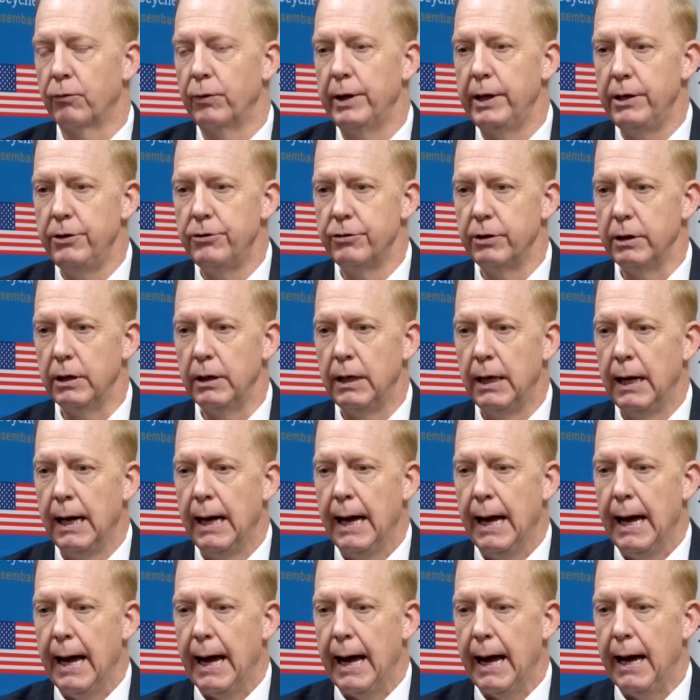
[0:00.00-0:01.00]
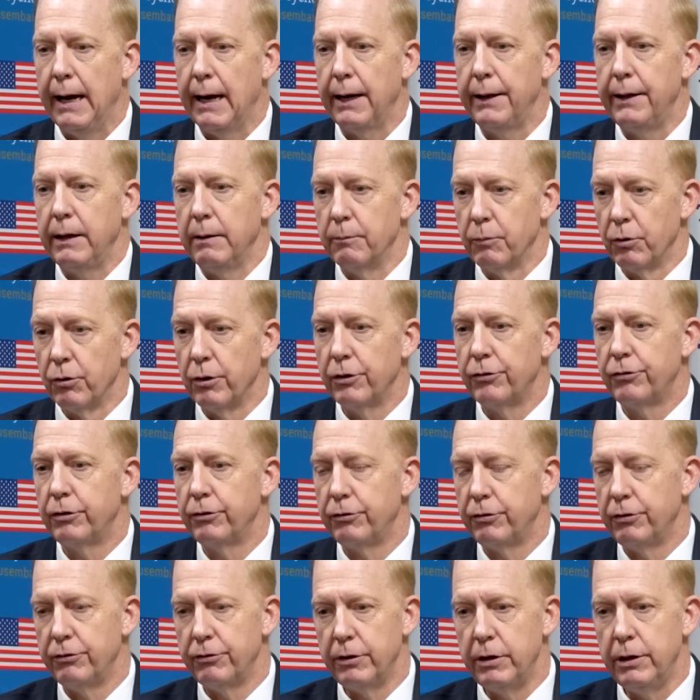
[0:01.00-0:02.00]
region, and I think
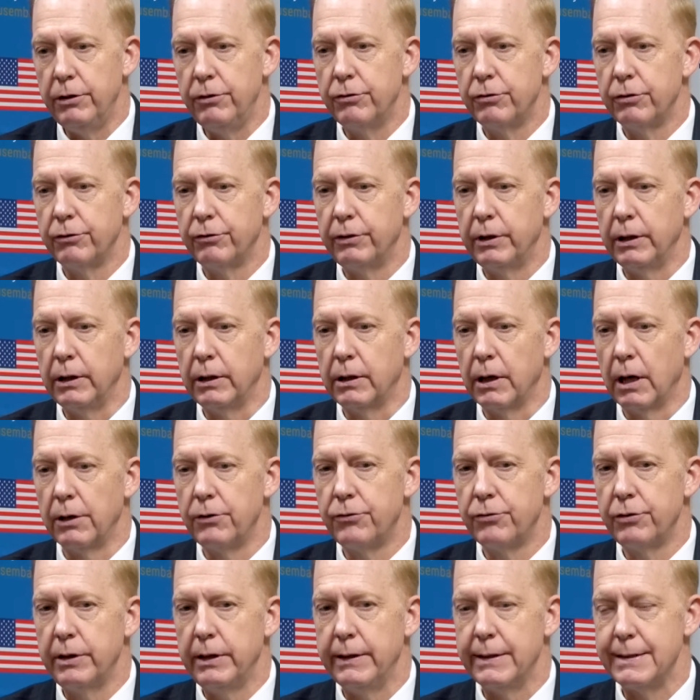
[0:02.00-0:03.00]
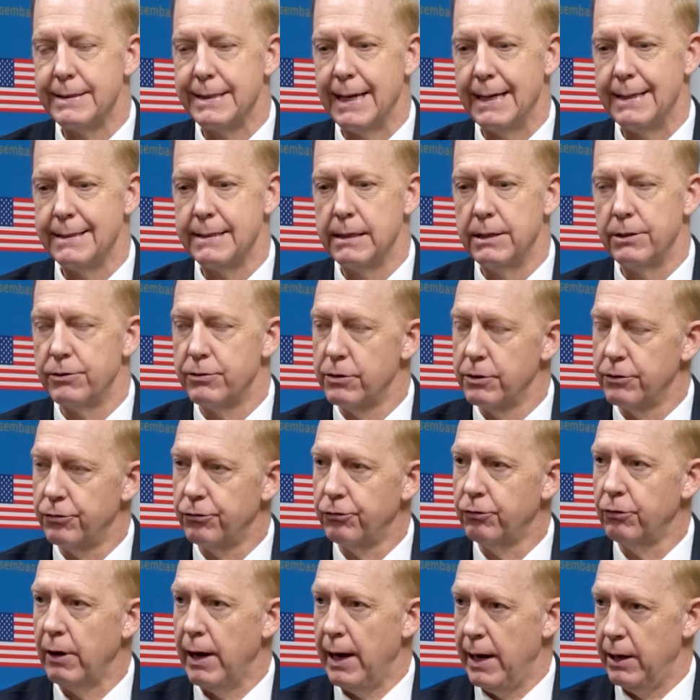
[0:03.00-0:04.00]
Mauritius is an interesting country in the sense that it sort of
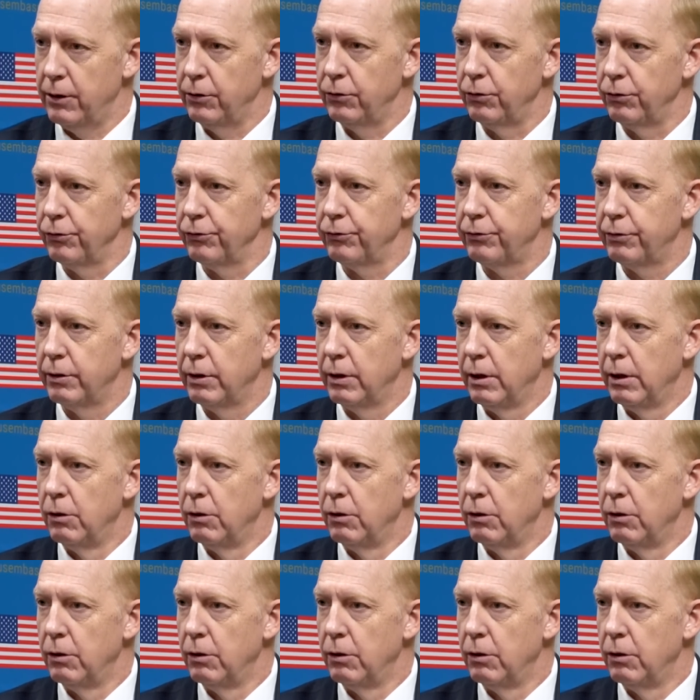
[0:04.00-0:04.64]
straddles